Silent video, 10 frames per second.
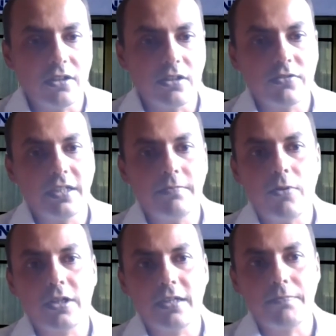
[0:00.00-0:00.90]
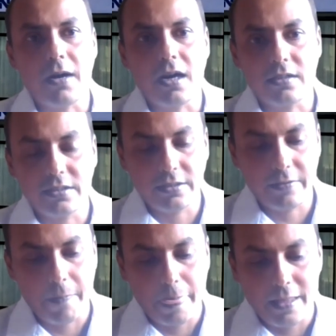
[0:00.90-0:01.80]
also an important part,
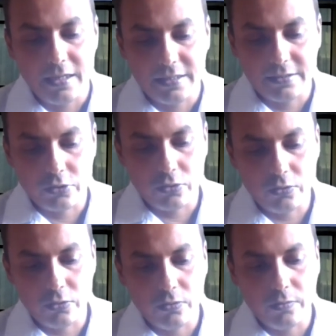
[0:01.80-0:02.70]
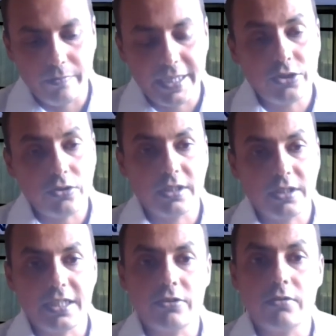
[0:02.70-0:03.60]
to make sure
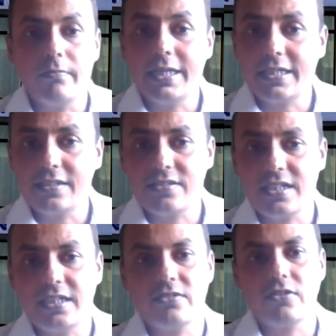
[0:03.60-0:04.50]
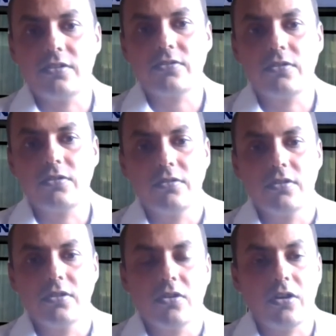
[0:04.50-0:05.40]
that your mental state is also
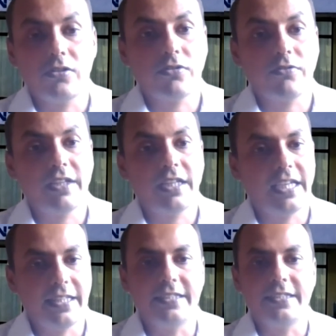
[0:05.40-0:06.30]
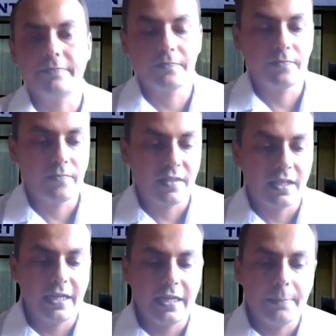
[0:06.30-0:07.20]
very healthy.
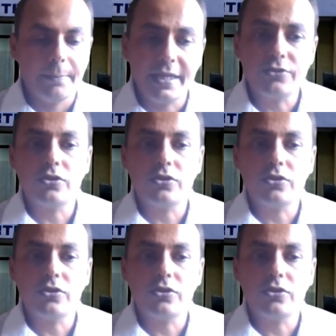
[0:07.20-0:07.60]
Make